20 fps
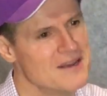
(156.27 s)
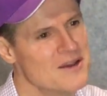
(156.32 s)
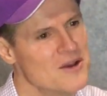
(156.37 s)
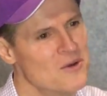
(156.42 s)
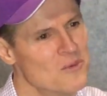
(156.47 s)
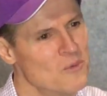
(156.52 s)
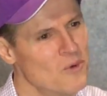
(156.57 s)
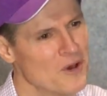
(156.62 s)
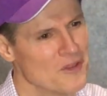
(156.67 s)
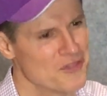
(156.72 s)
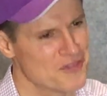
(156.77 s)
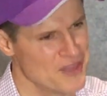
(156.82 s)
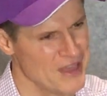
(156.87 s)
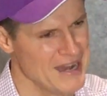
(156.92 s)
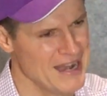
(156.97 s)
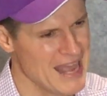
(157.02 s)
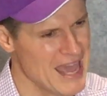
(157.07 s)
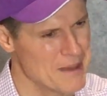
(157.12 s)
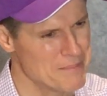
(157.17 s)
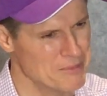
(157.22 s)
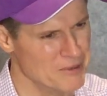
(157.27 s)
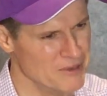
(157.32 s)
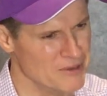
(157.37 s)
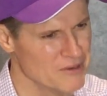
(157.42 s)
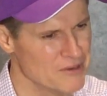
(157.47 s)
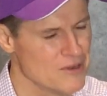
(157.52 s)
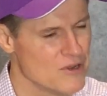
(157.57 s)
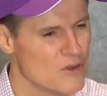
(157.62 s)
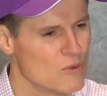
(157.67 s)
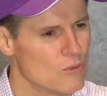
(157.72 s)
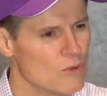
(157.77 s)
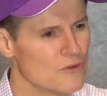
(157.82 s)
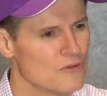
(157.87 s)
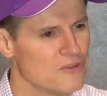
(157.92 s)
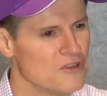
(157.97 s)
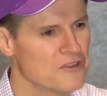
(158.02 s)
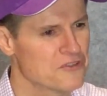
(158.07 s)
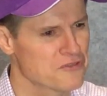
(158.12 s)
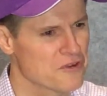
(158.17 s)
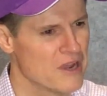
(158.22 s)
what then happened was
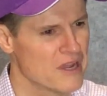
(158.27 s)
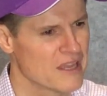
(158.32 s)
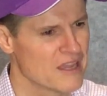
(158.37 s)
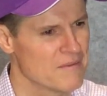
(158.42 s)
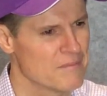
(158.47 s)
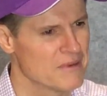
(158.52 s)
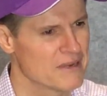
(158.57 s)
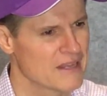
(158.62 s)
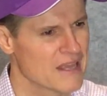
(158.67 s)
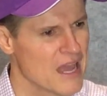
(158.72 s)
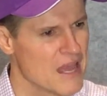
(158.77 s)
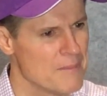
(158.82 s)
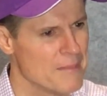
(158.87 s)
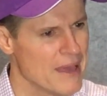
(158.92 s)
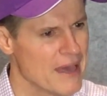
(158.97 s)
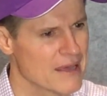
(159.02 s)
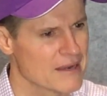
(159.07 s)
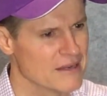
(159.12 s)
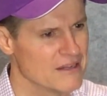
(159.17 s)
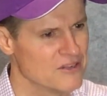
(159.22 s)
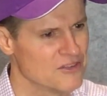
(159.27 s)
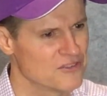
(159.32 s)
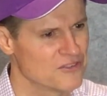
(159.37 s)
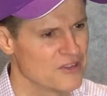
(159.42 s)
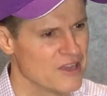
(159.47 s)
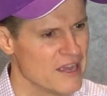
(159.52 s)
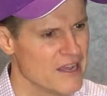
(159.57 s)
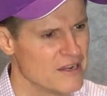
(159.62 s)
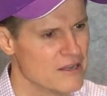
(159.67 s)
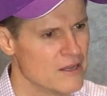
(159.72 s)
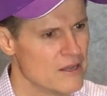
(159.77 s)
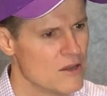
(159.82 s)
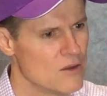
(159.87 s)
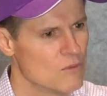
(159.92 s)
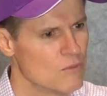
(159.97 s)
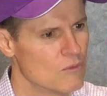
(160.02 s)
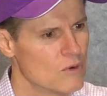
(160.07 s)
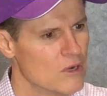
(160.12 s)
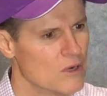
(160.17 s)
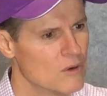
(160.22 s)
the Australian government came out and said,
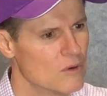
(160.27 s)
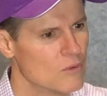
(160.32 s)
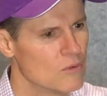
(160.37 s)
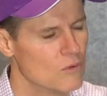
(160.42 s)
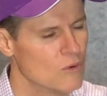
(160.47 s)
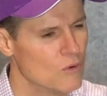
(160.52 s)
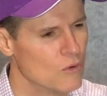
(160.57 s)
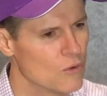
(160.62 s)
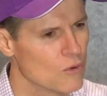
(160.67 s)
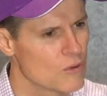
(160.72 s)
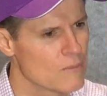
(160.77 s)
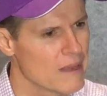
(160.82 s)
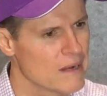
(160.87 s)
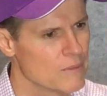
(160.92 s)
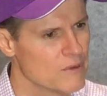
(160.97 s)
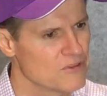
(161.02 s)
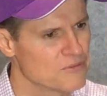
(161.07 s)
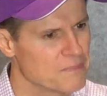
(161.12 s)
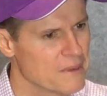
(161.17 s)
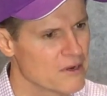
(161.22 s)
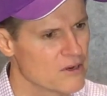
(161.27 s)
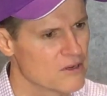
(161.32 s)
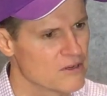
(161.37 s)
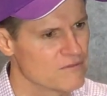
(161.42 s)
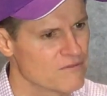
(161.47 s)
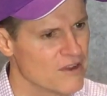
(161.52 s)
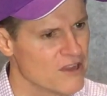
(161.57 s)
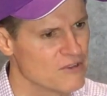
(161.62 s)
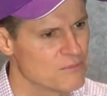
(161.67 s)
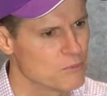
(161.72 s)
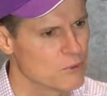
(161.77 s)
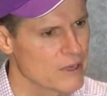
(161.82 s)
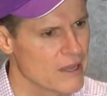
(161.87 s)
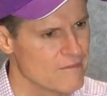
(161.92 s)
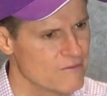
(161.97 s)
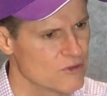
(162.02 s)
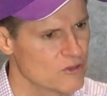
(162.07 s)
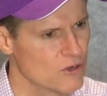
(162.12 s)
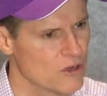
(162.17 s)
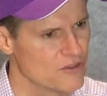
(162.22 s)
well, all the money we spend on Facebook
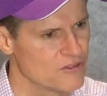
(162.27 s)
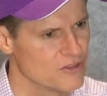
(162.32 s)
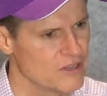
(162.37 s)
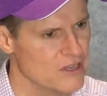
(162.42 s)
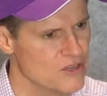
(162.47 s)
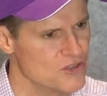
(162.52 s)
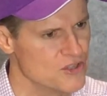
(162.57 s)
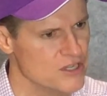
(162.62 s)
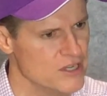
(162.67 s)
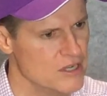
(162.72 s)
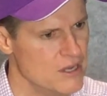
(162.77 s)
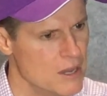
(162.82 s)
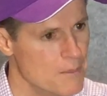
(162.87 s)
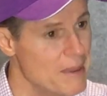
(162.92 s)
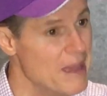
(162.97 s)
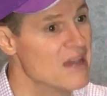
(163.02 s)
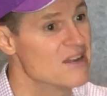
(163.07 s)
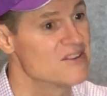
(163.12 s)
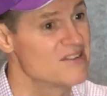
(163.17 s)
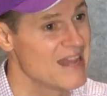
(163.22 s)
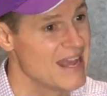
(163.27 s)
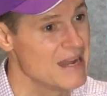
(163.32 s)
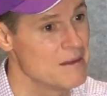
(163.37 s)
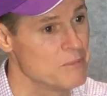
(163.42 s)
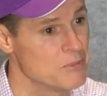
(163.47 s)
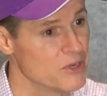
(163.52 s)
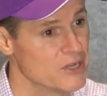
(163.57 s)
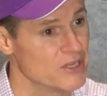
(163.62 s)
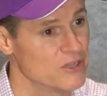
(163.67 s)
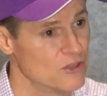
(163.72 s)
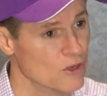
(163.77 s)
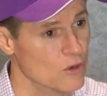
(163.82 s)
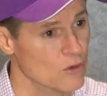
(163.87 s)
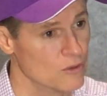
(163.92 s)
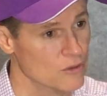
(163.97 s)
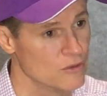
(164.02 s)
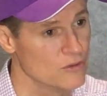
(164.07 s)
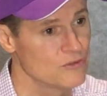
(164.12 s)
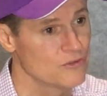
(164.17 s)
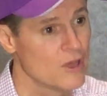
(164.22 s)
advertising each year, about $10 million,
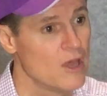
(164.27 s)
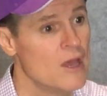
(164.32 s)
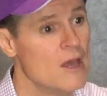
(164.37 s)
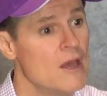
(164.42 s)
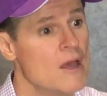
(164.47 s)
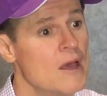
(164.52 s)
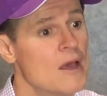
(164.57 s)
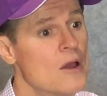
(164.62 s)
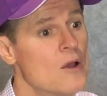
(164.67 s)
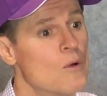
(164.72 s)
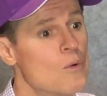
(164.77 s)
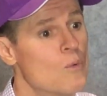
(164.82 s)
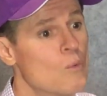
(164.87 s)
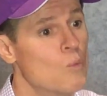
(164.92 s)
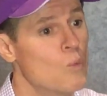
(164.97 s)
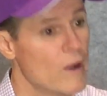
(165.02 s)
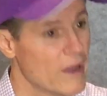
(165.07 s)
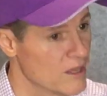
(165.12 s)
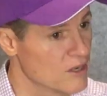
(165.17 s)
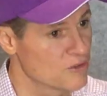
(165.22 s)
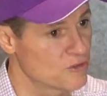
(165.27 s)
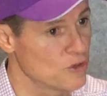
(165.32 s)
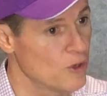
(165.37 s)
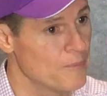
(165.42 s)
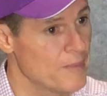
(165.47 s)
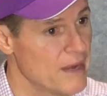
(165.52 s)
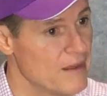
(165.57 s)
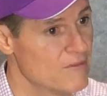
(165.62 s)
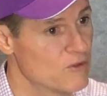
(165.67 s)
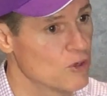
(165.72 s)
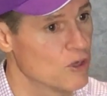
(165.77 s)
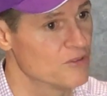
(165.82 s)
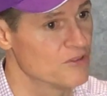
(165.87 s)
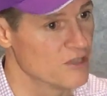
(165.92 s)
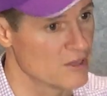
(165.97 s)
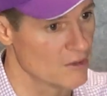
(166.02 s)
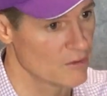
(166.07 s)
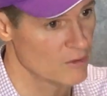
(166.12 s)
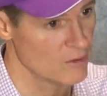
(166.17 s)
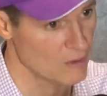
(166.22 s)
we're going to stop that
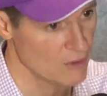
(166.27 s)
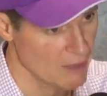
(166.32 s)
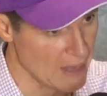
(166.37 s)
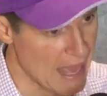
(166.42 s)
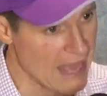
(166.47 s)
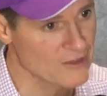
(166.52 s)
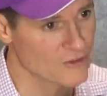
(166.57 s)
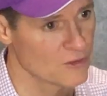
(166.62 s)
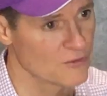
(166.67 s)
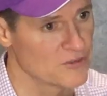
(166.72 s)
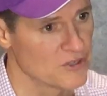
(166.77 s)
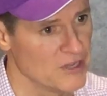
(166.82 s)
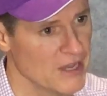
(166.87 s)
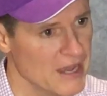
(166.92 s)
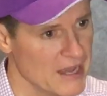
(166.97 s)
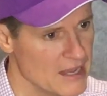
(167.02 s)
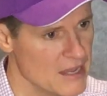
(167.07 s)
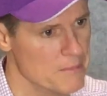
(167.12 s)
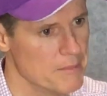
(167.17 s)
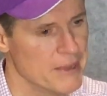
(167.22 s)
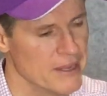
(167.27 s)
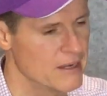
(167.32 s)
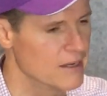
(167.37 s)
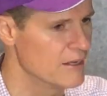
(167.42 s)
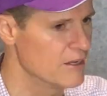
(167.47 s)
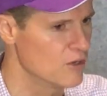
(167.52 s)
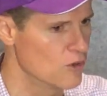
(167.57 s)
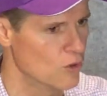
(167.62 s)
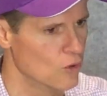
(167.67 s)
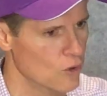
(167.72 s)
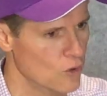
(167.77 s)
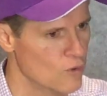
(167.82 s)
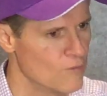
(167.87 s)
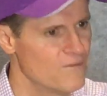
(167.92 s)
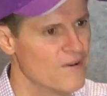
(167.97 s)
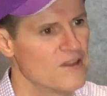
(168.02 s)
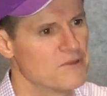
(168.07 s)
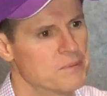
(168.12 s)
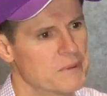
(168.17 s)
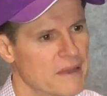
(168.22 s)
advertising. As of today, immediately all
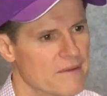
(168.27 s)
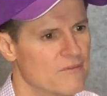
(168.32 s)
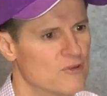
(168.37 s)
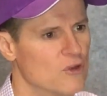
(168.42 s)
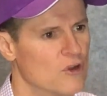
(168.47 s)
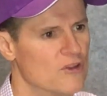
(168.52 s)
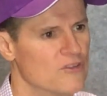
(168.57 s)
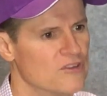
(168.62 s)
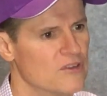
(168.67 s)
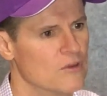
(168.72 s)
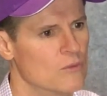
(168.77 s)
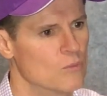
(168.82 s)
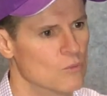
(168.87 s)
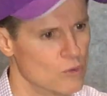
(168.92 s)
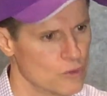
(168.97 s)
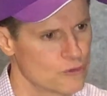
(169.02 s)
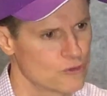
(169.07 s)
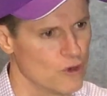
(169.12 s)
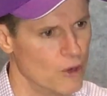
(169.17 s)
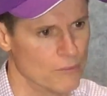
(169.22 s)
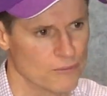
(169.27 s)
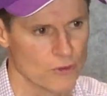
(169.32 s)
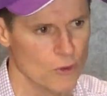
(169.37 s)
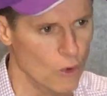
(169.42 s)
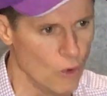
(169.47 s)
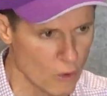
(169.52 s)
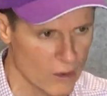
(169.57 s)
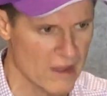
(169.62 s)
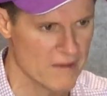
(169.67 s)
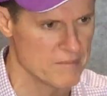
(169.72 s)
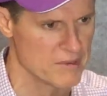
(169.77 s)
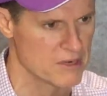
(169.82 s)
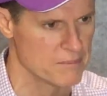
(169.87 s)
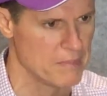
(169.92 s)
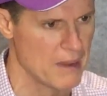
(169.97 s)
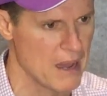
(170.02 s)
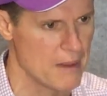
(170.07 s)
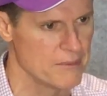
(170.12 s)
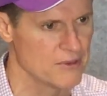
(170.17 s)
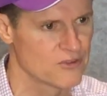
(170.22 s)
Facebook advertising will stop. So all government
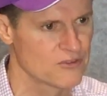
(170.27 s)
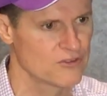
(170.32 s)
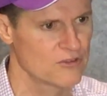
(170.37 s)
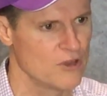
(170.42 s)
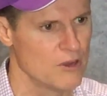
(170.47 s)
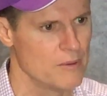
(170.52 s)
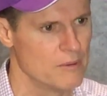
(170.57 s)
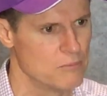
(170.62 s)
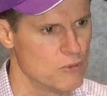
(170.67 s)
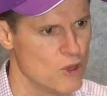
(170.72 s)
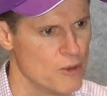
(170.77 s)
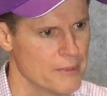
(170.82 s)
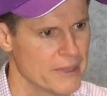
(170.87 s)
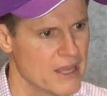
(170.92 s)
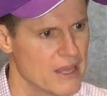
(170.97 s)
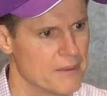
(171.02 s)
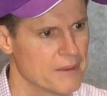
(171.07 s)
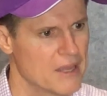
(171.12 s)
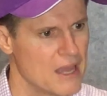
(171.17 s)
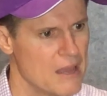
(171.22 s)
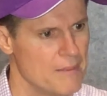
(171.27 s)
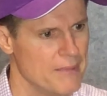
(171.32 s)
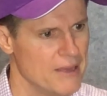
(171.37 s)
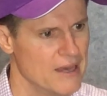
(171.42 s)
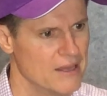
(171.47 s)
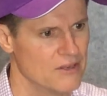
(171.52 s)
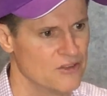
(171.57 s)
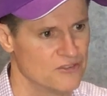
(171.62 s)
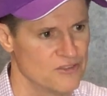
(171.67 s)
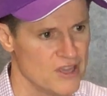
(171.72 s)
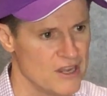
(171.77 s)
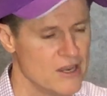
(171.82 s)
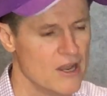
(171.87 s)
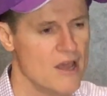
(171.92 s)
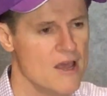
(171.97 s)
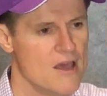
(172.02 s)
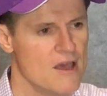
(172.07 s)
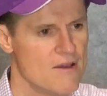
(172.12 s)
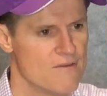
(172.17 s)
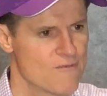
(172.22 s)
departments, Simon Birmingham came out and said,
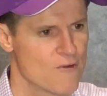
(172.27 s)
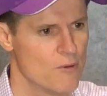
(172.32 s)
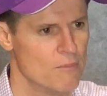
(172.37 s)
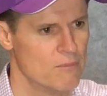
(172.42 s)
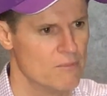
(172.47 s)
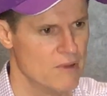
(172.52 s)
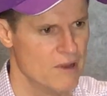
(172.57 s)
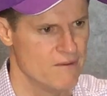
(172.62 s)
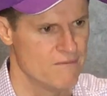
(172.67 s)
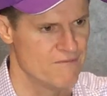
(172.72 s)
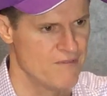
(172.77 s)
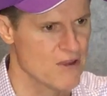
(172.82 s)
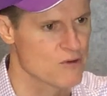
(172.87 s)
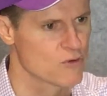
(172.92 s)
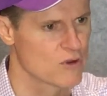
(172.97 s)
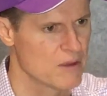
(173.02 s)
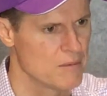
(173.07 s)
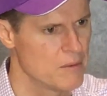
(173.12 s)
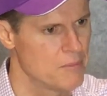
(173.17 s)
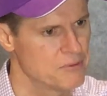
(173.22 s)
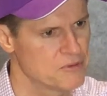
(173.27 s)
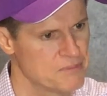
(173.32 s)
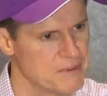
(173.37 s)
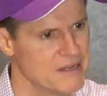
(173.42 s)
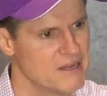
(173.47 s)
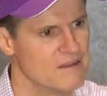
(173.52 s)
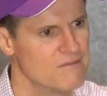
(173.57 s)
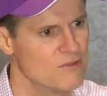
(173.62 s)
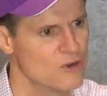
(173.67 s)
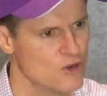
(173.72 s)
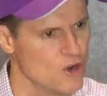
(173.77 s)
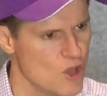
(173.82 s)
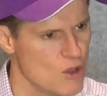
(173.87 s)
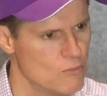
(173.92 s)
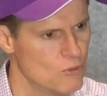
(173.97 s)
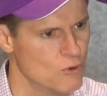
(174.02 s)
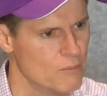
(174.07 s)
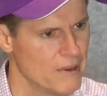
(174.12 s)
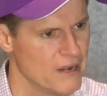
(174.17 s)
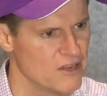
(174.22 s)
from a federal government perspective, no
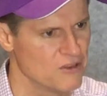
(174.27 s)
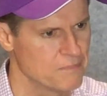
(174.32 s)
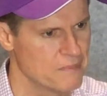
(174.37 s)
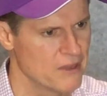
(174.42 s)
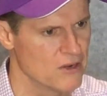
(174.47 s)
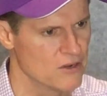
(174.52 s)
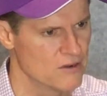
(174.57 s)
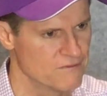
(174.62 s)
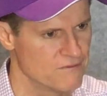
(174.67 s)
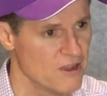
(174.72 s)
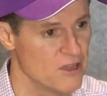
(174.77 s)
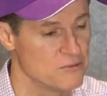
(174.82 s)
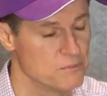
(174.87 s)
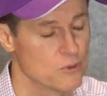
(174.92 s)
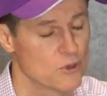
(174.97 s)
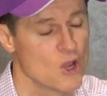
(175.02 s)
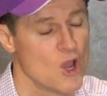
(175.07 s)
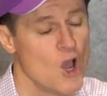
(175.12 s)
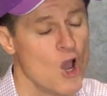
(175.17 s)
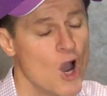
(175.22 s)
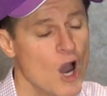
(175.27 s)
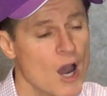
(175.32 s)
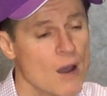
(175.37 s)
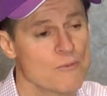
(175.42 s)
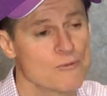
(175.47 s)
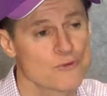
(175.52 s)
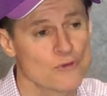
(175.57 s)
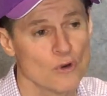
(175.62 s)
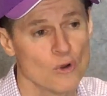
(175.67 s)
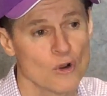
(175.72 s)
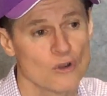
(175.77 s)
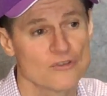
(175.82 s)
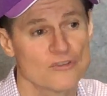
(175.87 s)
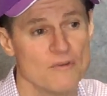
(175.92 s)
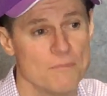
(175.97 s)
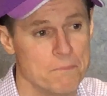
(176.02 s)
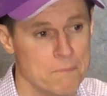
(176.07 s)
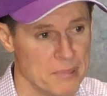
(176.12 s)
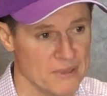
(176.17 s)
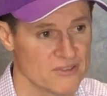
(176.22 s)
more money spent on Facebook. I'm sure lots
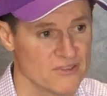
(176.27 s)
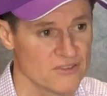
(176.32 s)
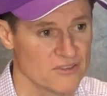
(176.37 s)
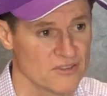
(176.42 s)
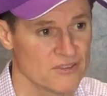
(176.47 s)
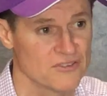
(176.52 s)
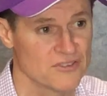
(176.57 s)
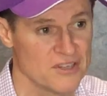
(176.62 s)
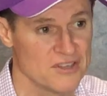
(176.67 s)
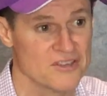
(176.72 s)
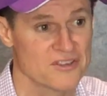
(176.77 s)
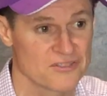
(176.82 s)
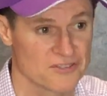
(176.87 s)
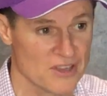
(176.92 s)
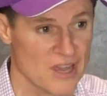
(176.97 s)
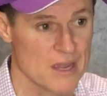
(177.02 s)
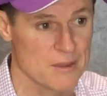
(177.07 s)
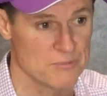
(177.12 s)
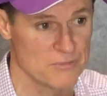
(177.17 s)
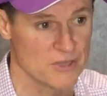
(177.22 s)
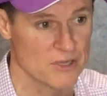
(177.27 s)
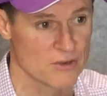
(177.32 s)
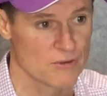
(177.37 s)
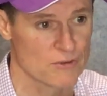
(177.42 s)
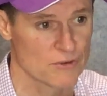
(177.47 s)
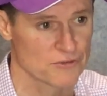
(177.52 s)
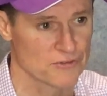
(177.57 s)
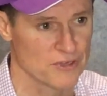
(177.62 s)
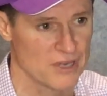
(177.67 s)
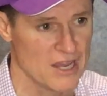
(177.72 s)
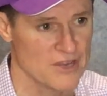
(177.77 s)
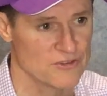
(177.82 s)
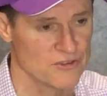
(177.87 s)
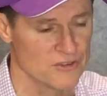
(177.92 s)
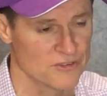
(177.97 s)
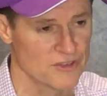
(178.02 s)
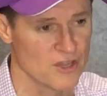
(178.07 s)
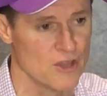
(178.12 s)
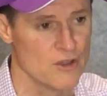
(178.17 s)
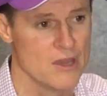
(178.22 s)
of businesses did the same thing across the nation.
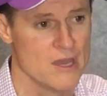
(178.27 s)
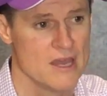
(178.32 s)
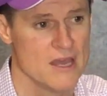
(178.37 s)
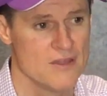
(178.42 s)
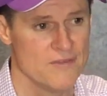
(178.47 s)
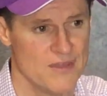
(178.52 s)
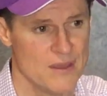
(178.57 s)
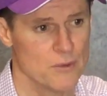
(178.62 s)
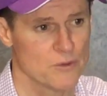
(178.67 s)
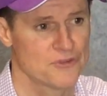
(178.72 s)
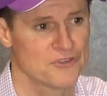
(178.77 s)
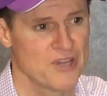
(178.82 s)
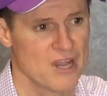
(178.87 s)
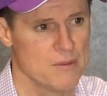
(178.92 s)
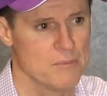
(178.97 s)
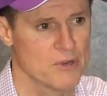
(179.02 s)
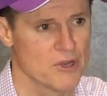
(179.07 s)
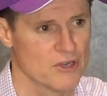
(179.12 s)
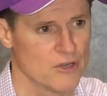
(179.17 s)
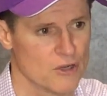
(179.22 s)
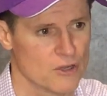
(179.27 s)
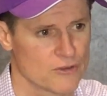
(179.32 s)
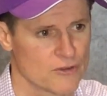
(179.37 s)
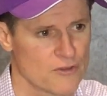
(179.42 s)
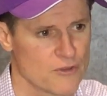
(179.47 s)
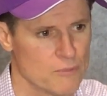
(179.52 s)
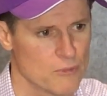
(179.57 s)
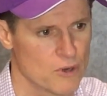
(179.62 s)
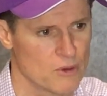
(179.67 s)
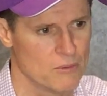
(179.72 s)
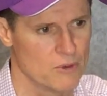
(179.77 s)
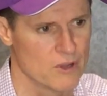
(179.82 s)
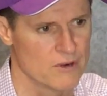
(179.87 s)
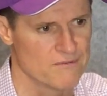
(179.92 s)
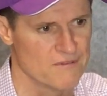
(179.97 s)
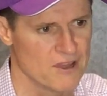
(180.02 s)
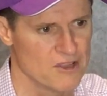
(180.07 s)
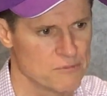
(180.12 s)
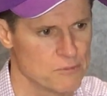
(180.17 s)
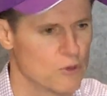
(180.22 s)
So there was $10 million off the bottom line of
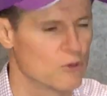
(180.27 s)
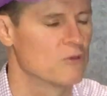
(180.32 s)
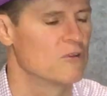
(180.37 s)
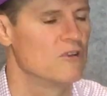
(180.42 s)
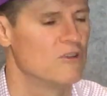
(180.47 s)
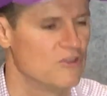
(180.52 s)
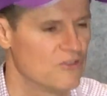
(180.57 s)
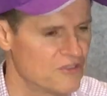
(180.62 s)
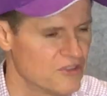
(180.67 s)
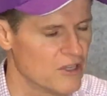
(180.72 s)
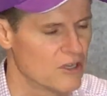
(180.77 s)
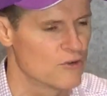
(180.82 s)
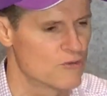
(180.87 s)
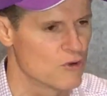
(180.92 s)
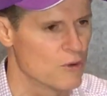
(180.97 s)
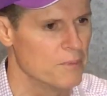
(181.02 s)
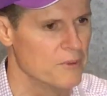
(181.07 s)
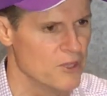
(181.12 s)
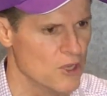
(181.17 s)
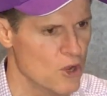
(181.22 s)
Facebook, still a drop in the